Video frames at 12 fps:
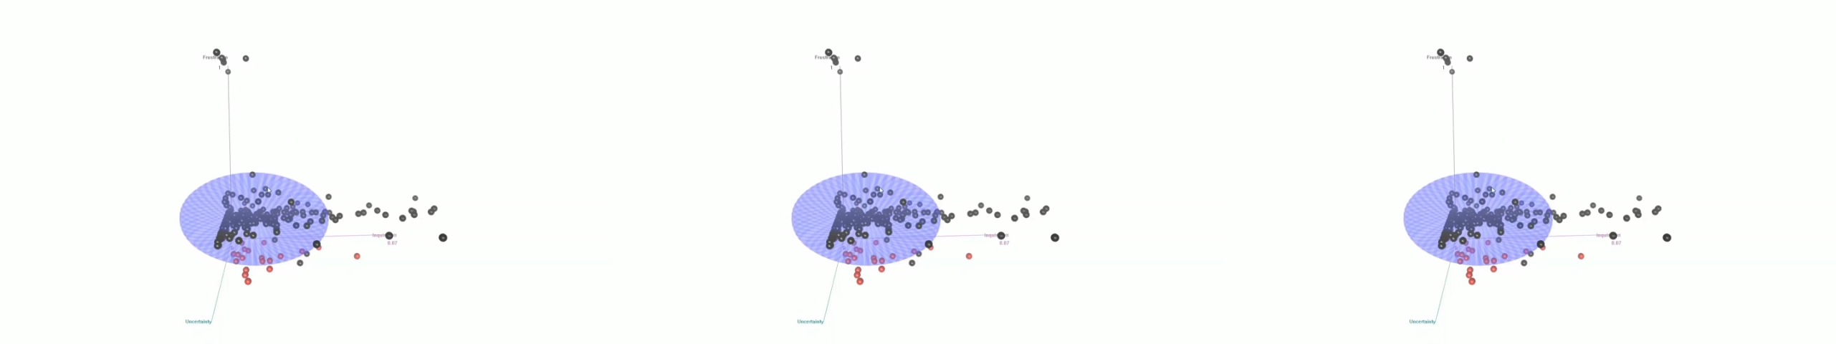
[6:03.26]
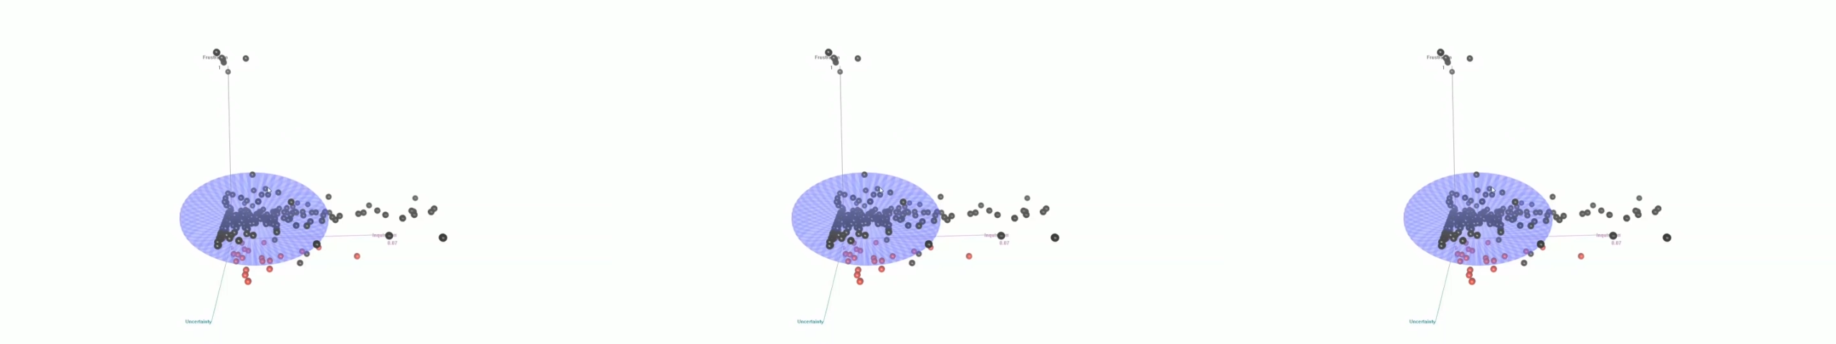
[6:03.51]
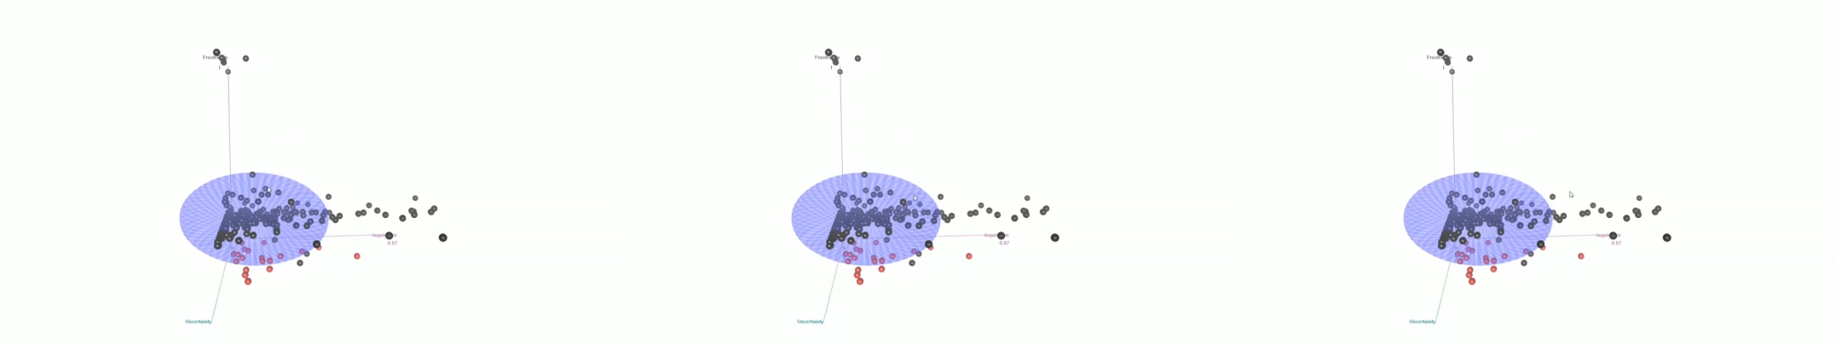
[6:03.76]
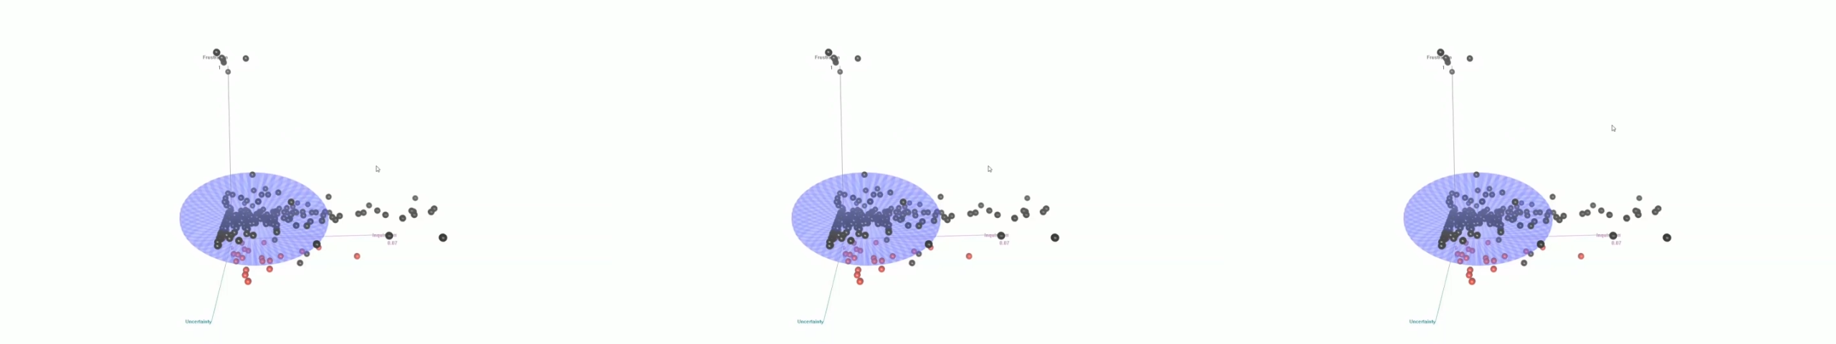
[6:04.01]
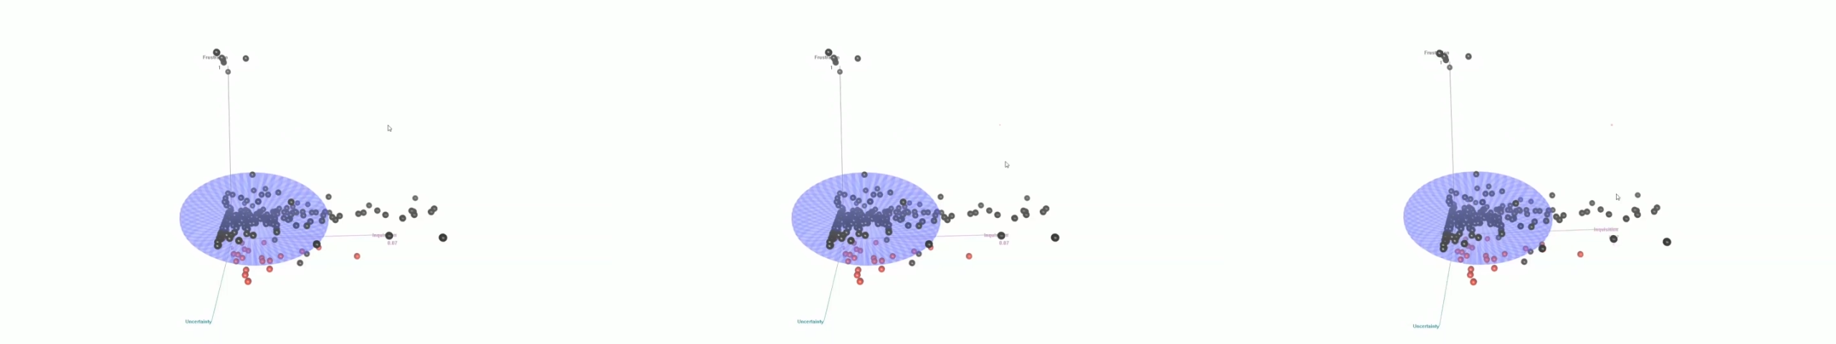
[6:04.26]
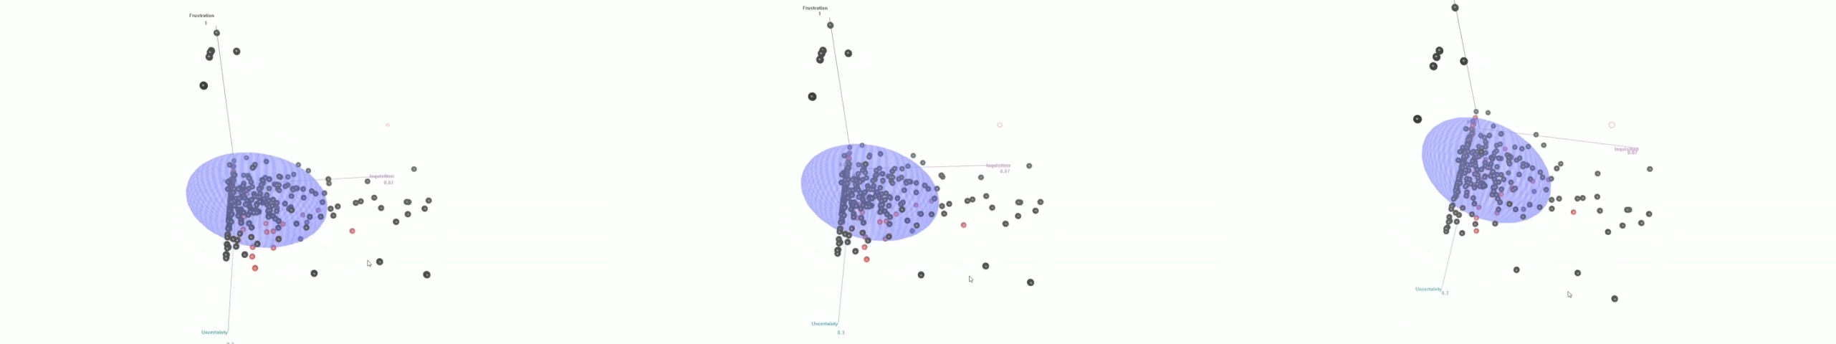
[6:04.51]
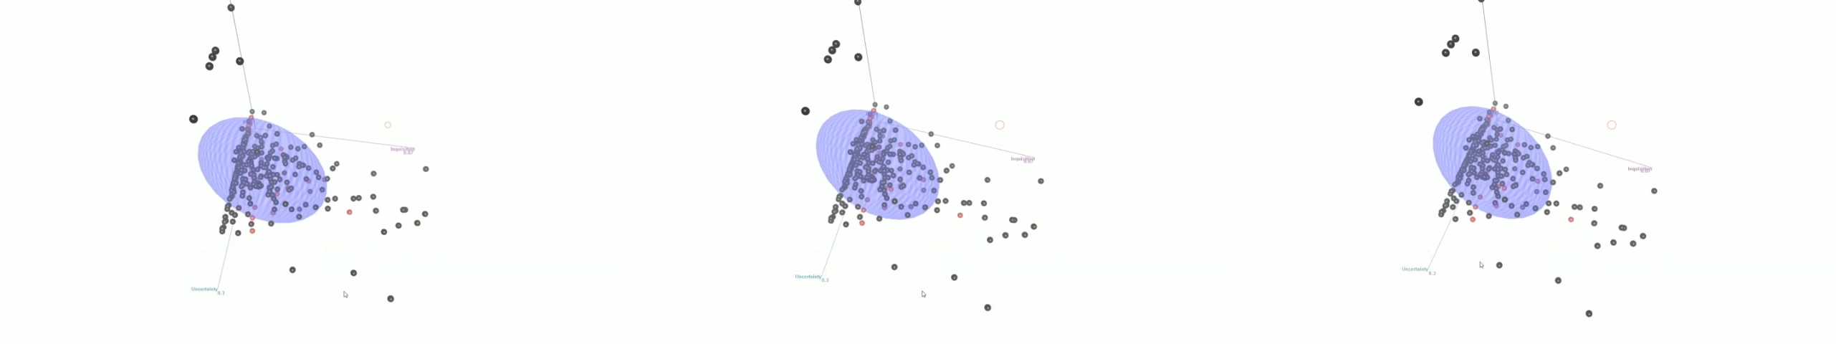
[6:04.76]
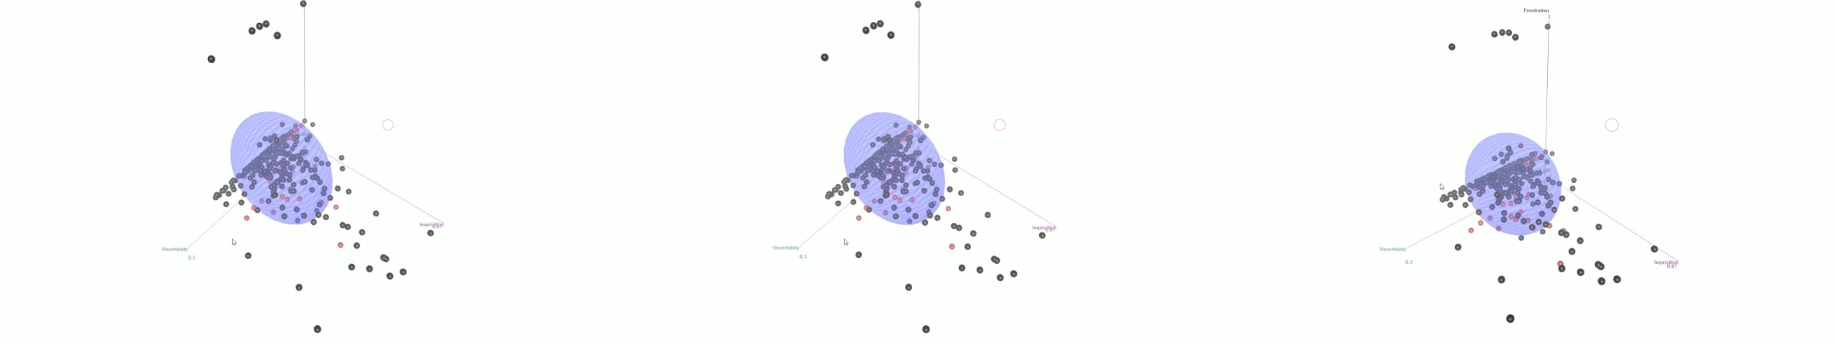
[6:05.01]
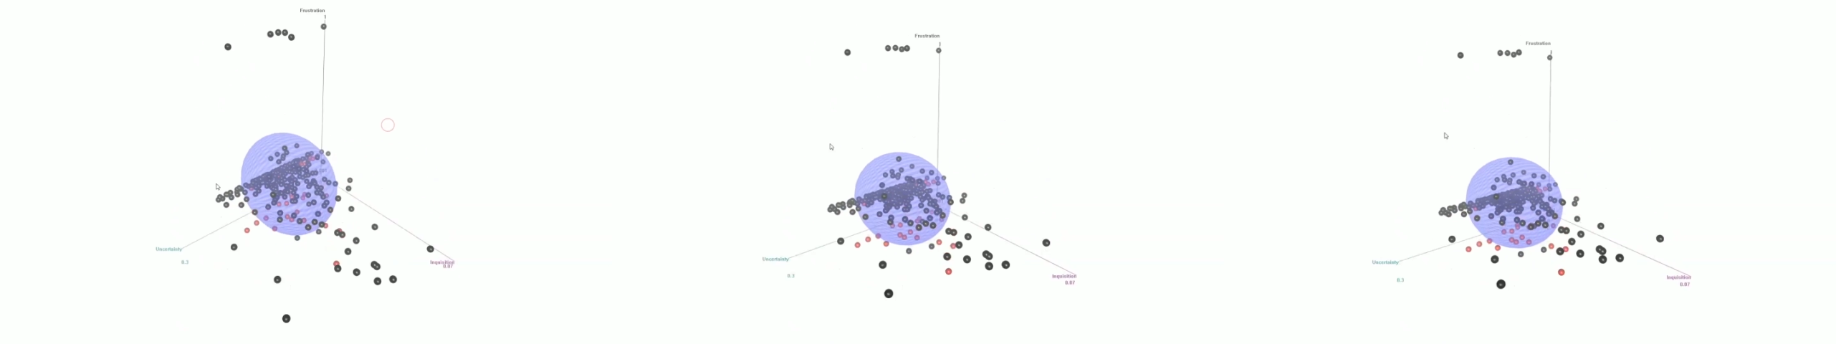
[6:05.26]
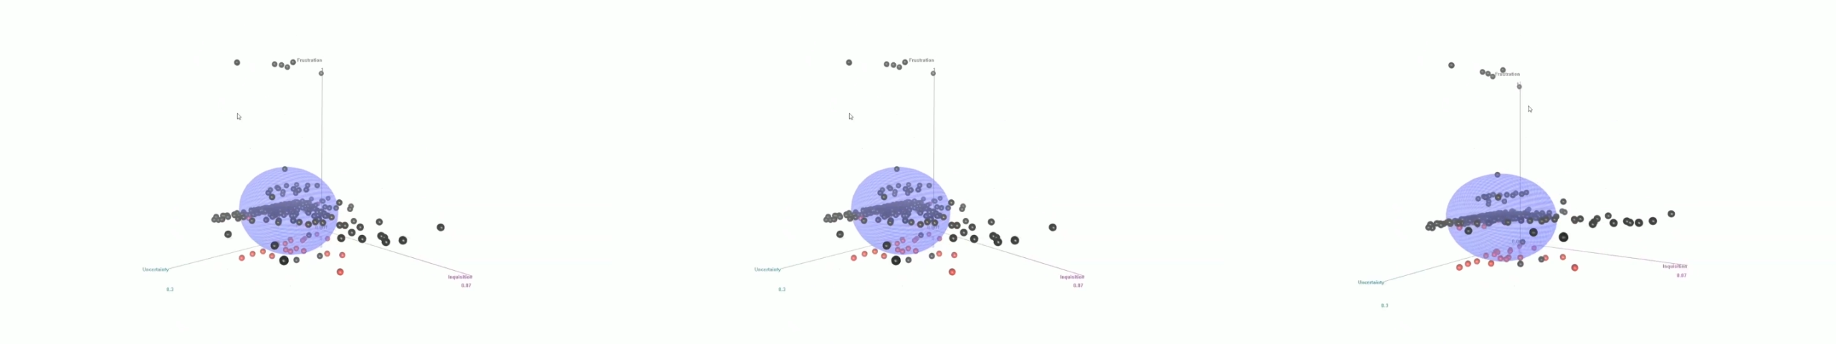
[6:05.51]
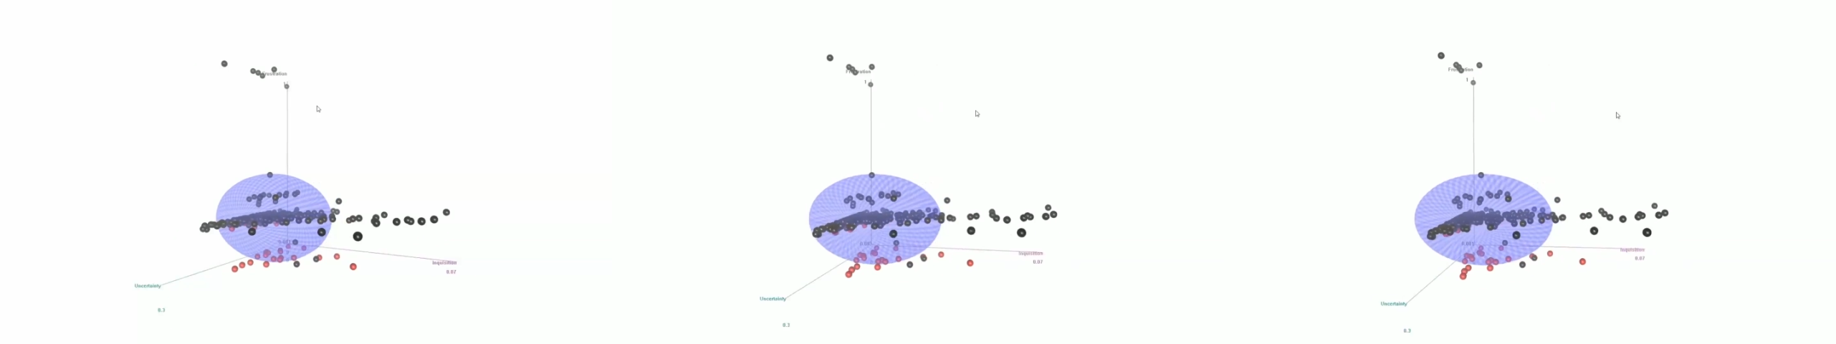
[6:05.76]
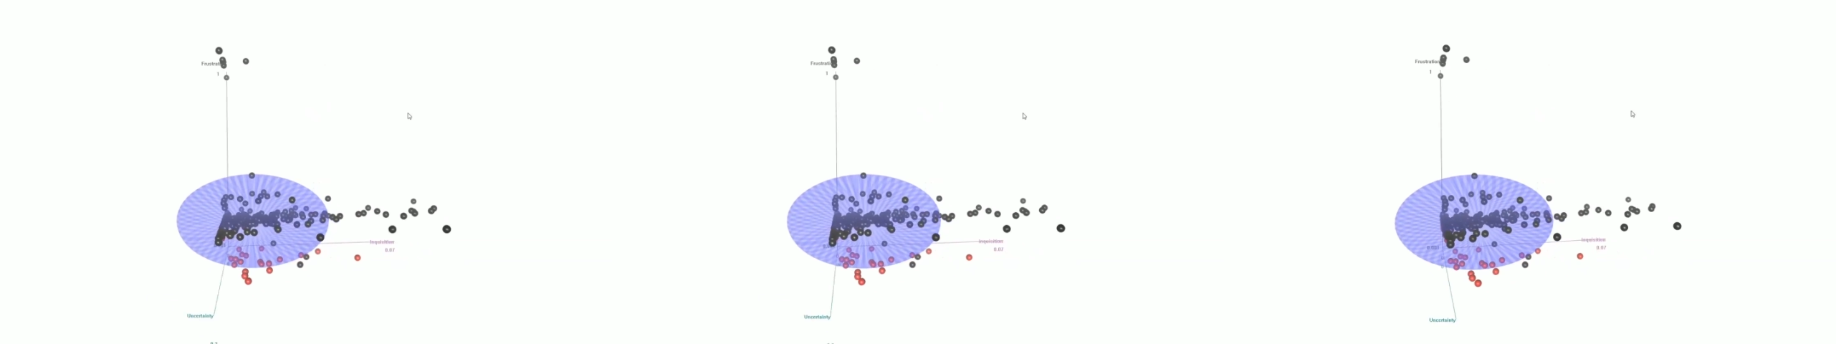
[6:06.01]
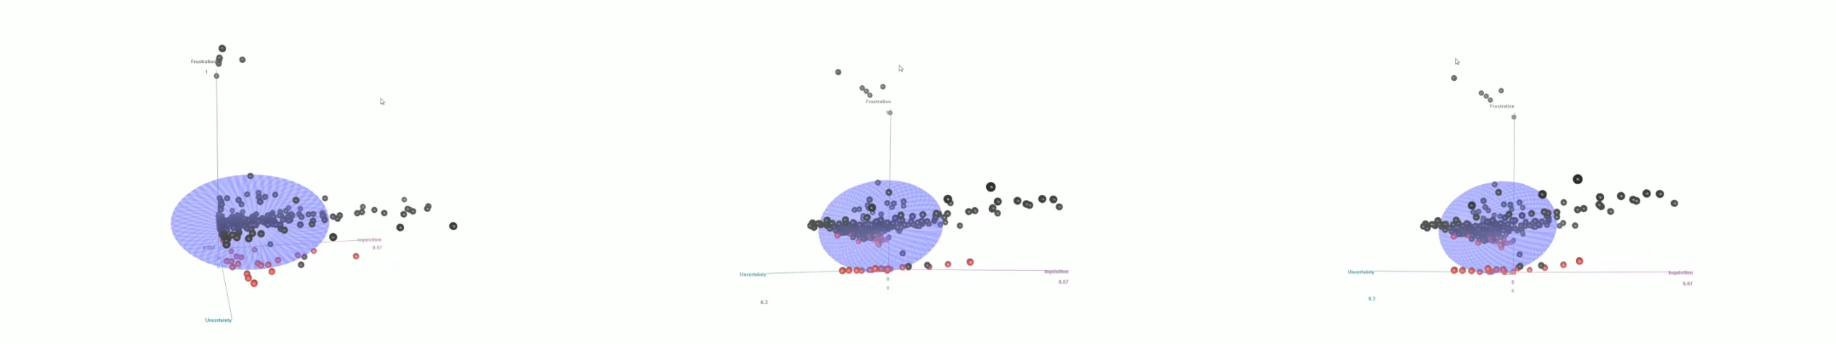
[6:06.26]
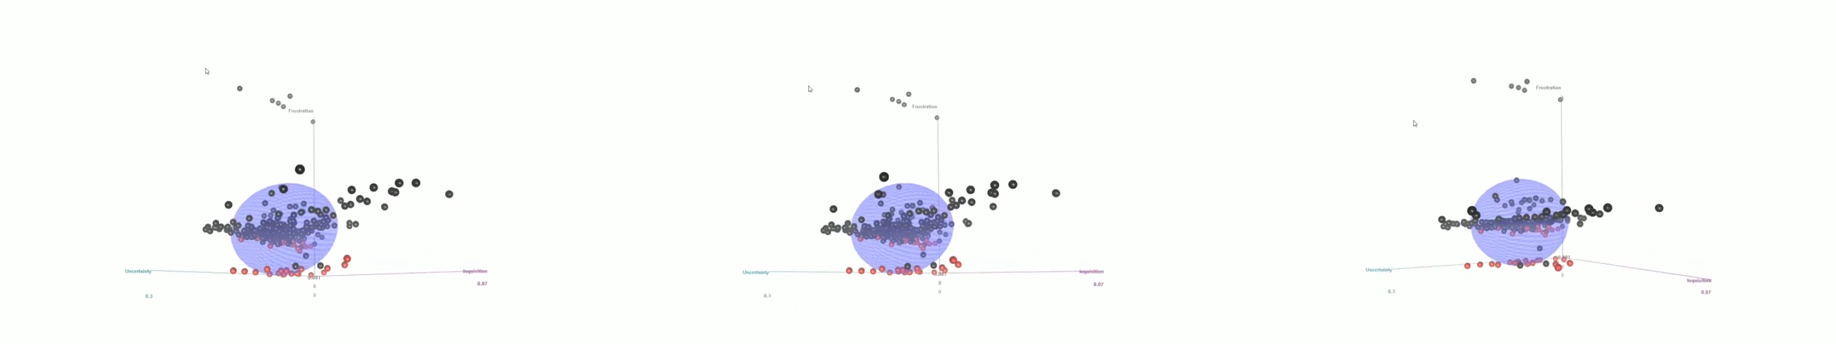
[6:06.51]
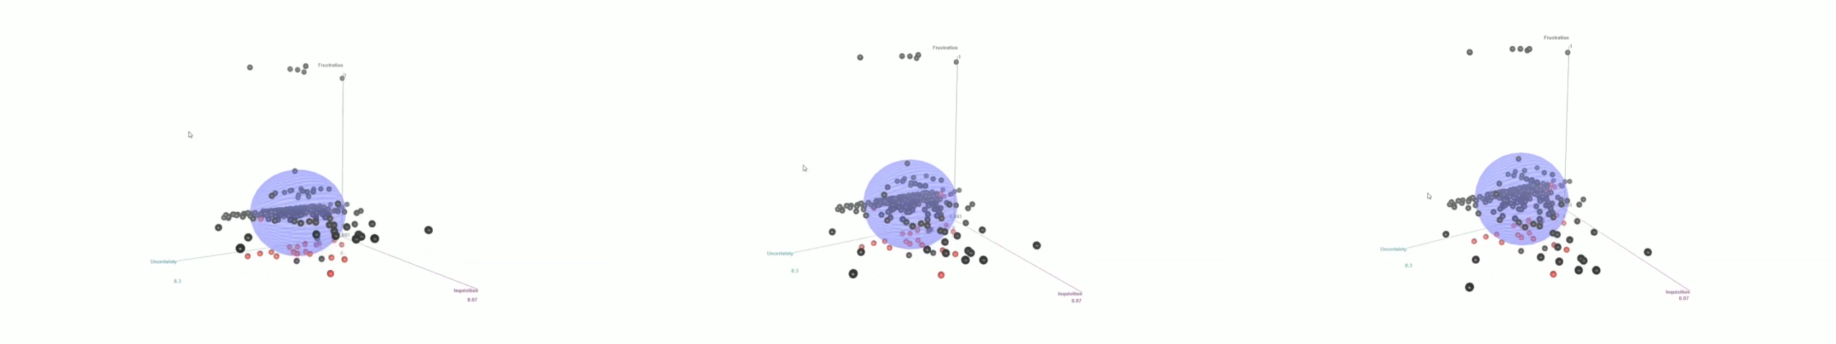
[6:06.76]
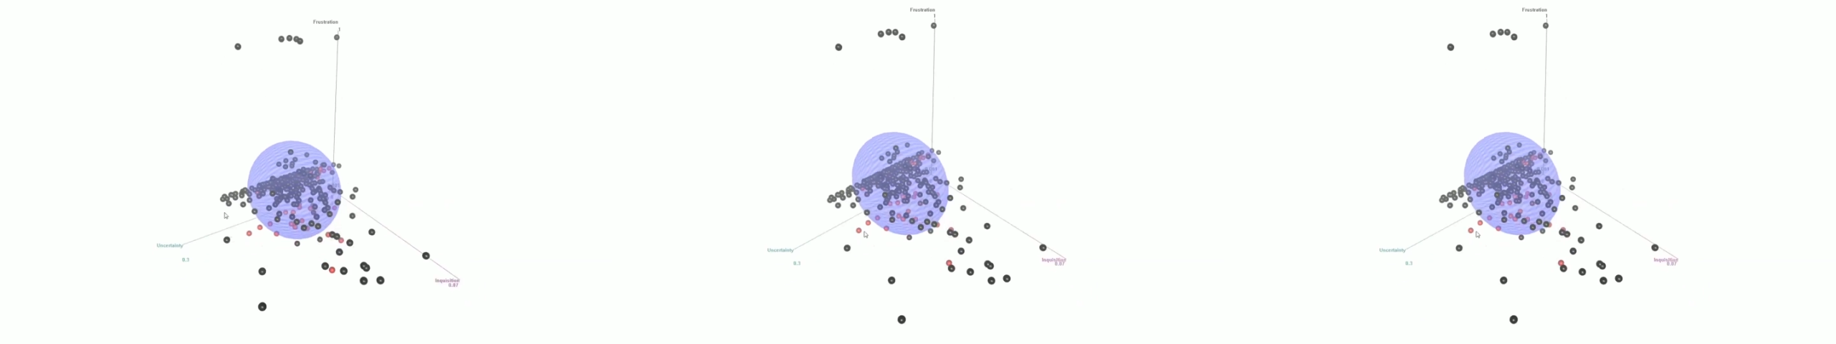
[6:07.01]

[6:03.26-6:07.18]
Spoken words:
[unreadable: no face in view]